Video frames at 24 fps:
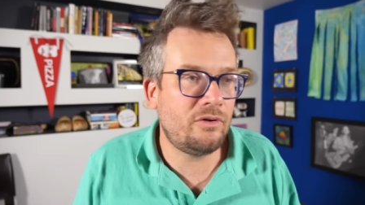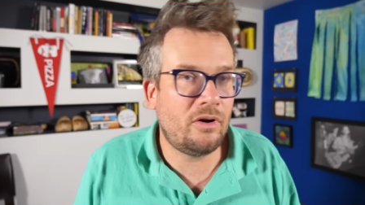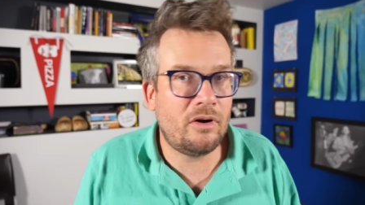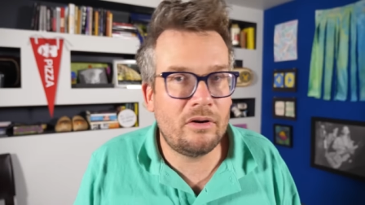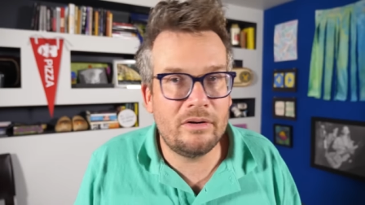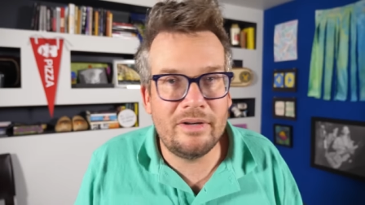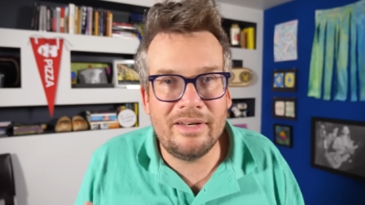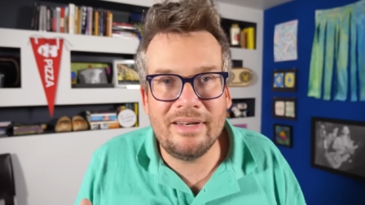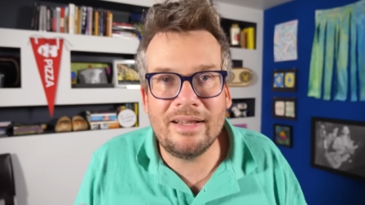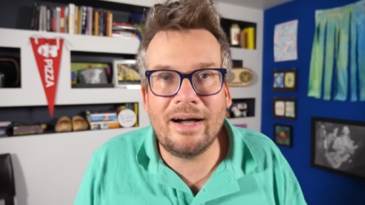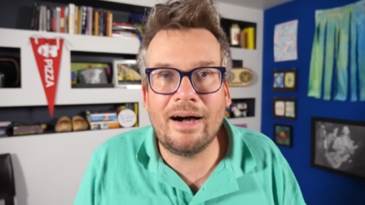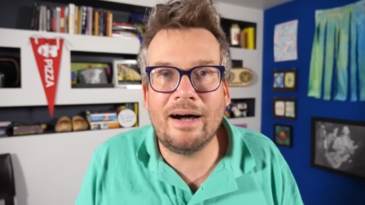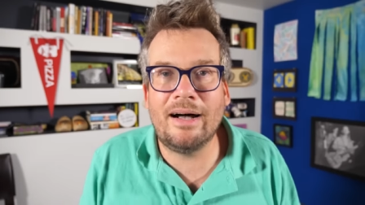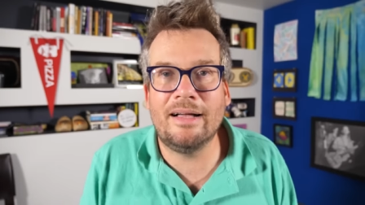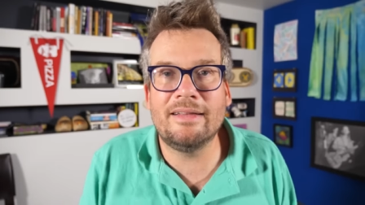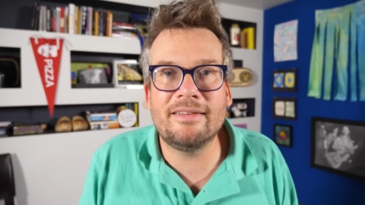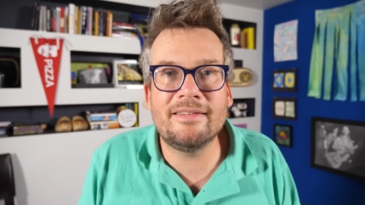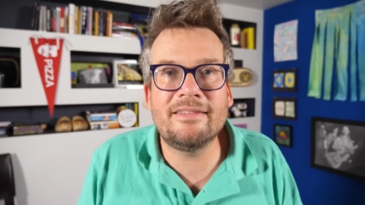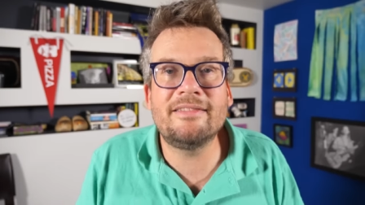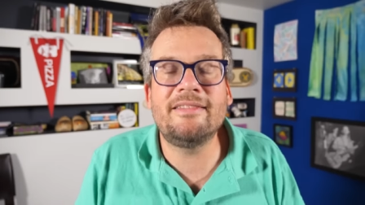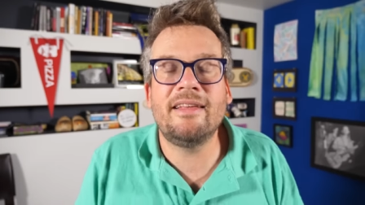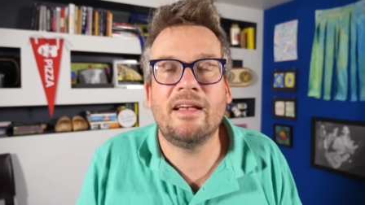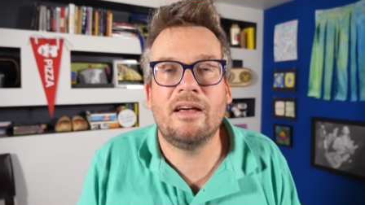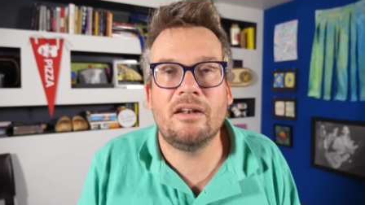are not
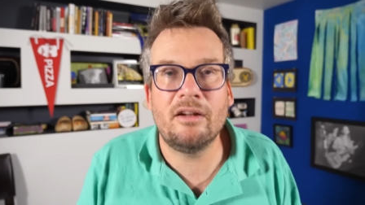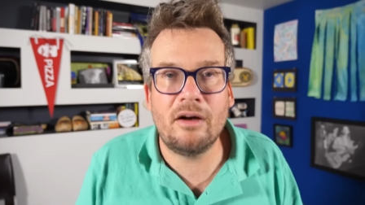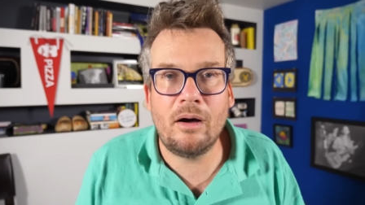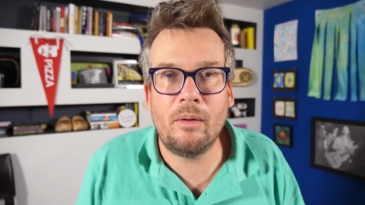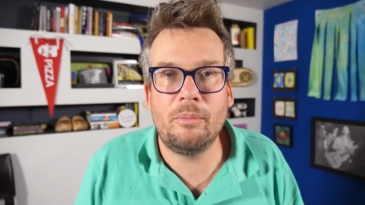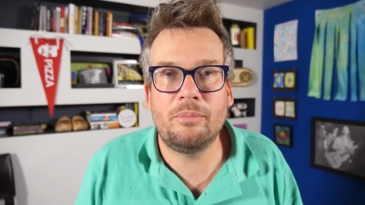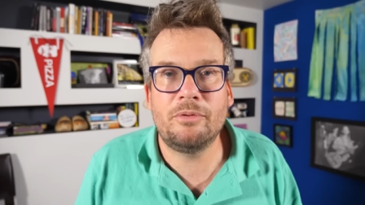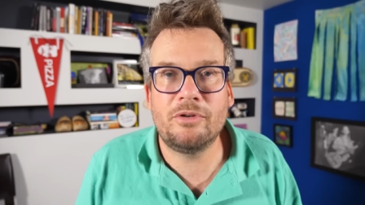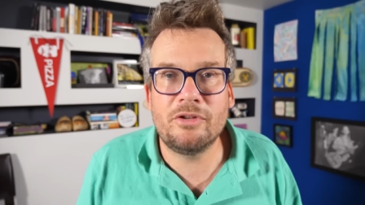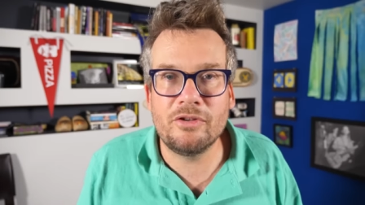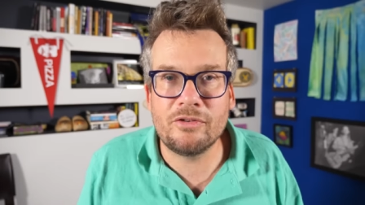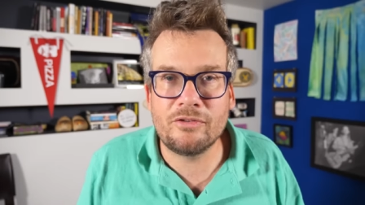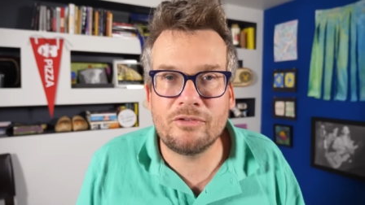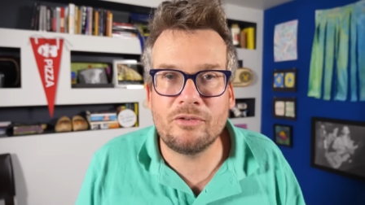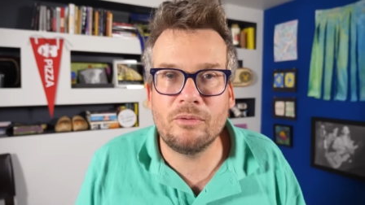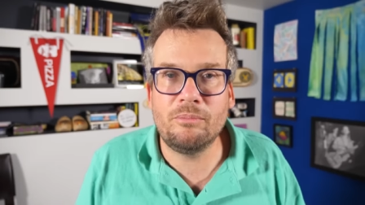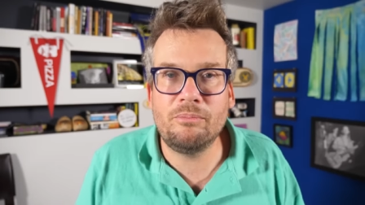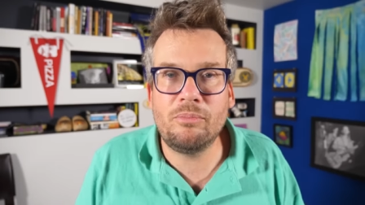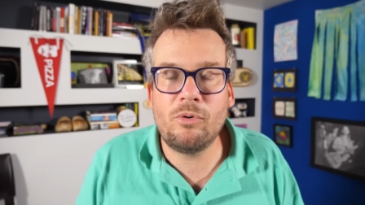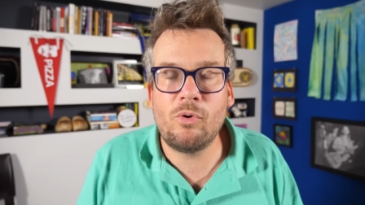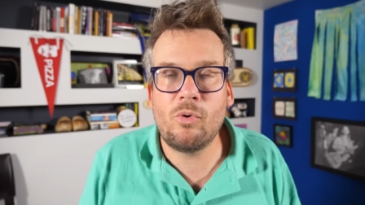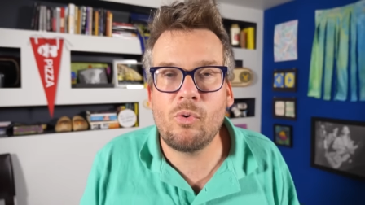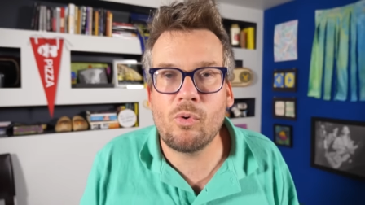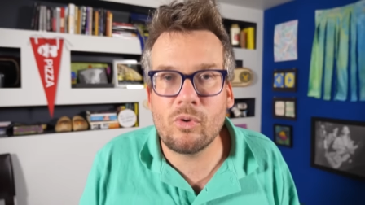set up to
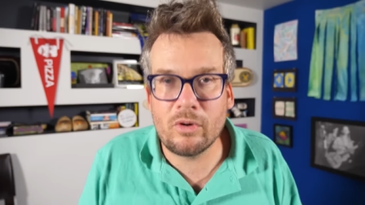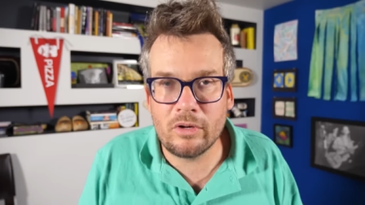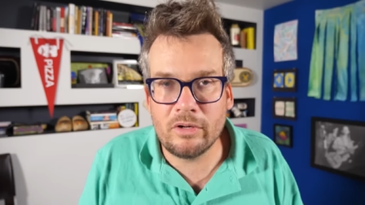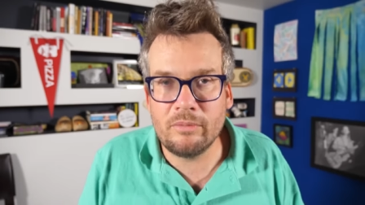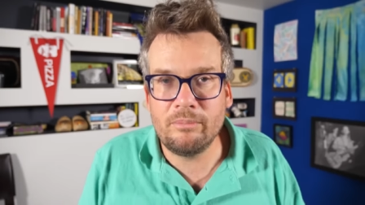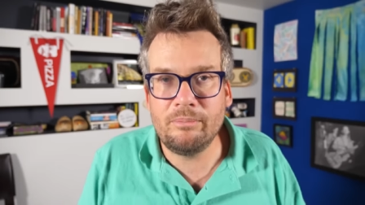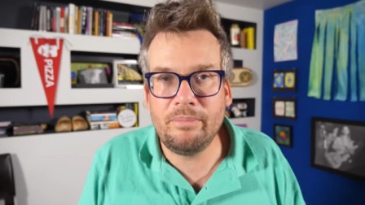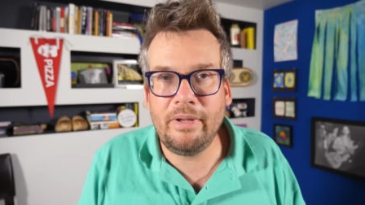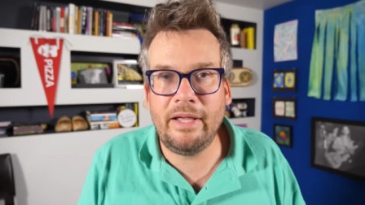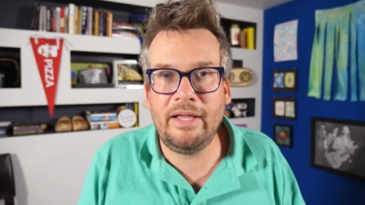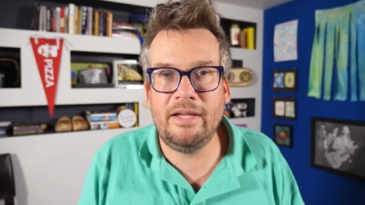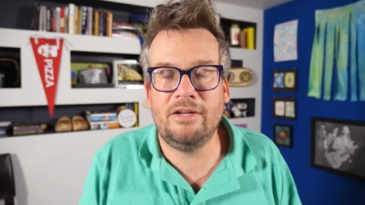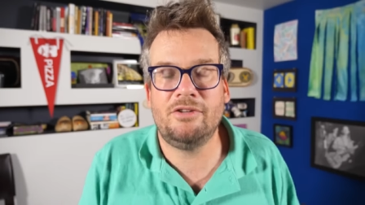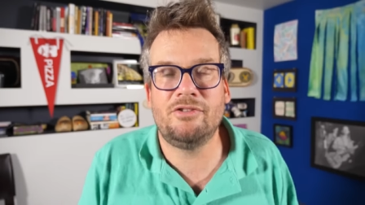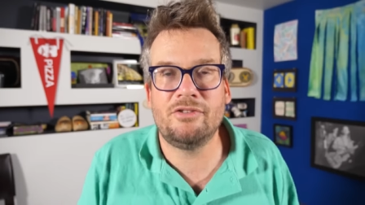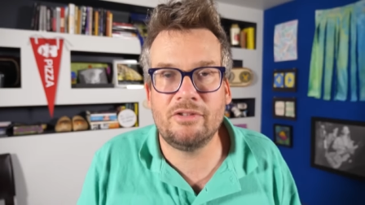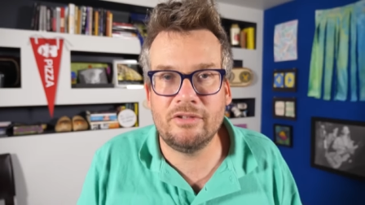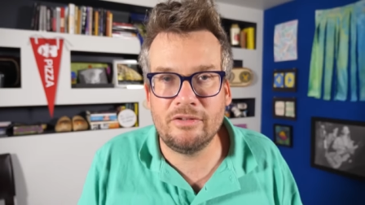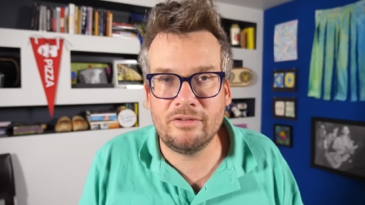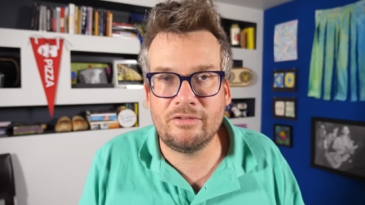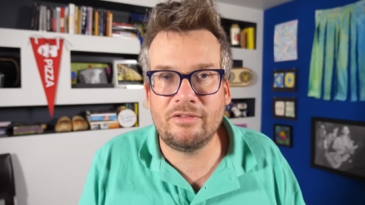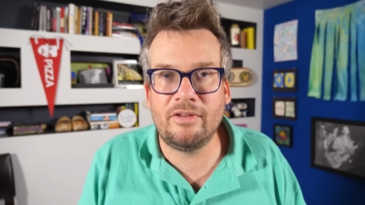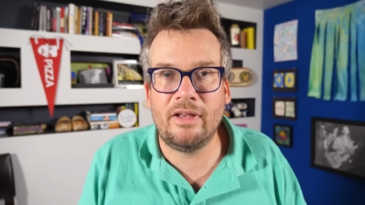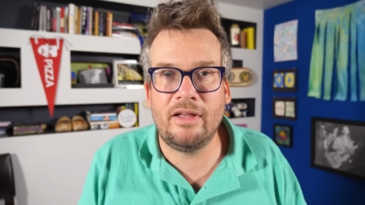support
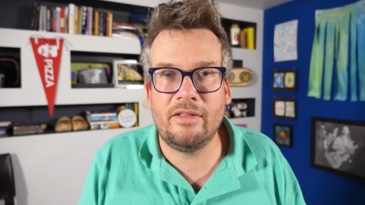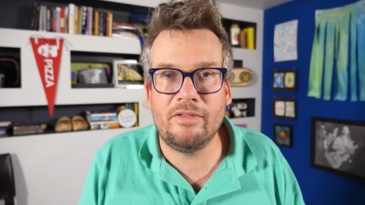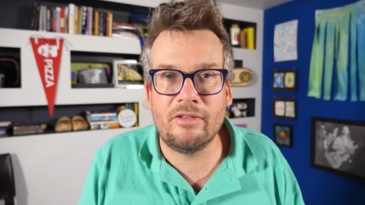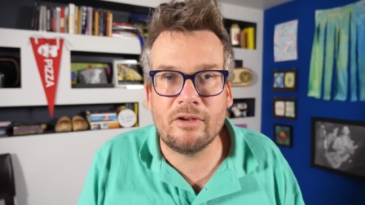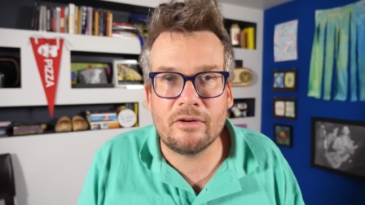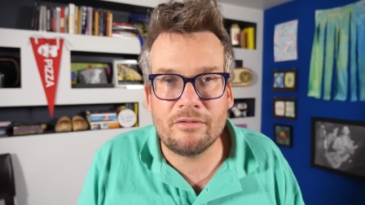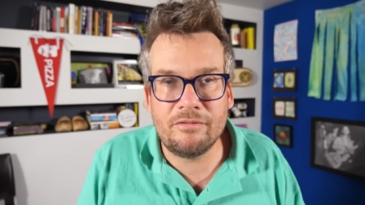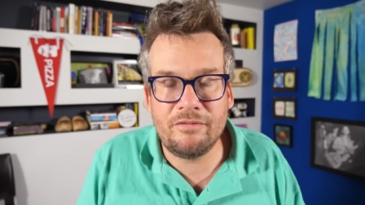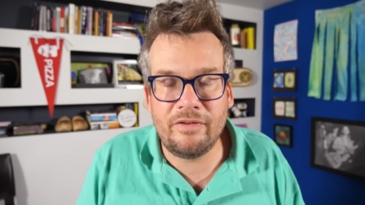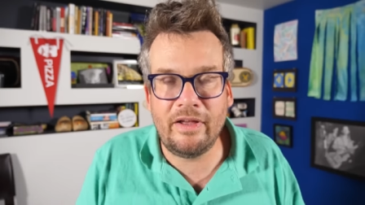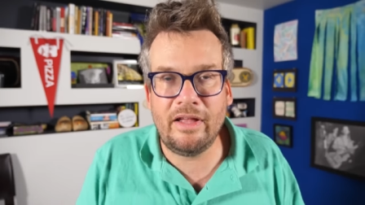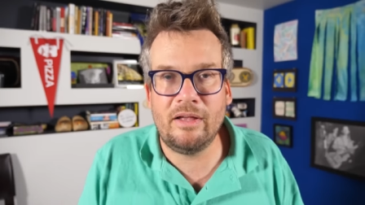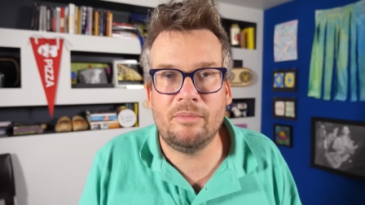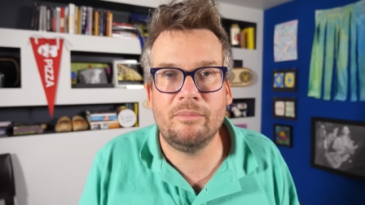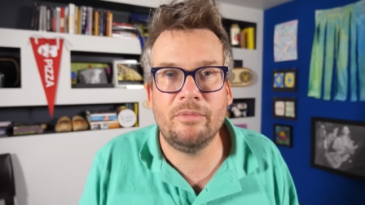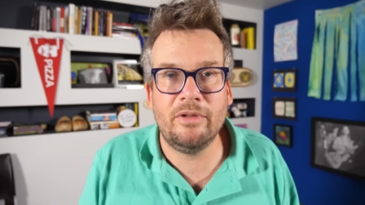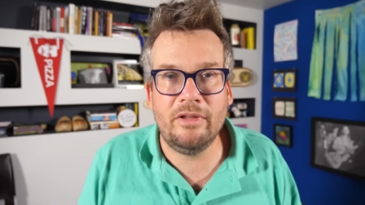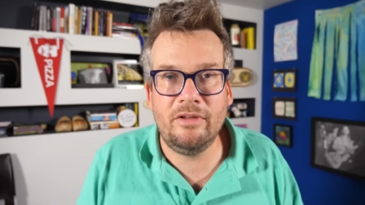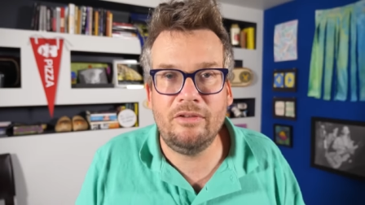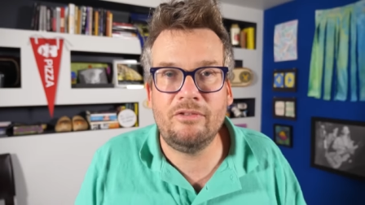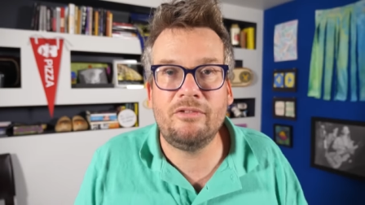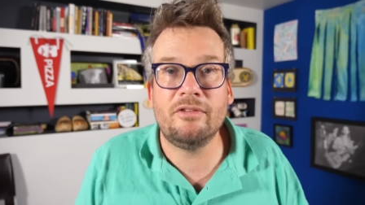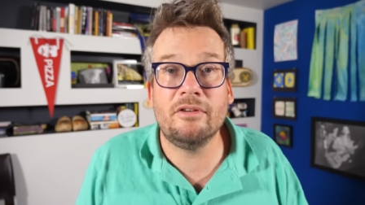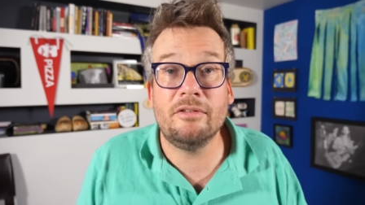patients and their
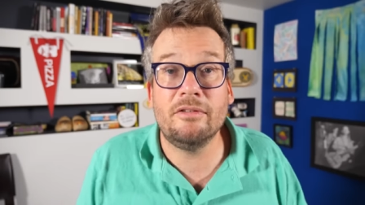families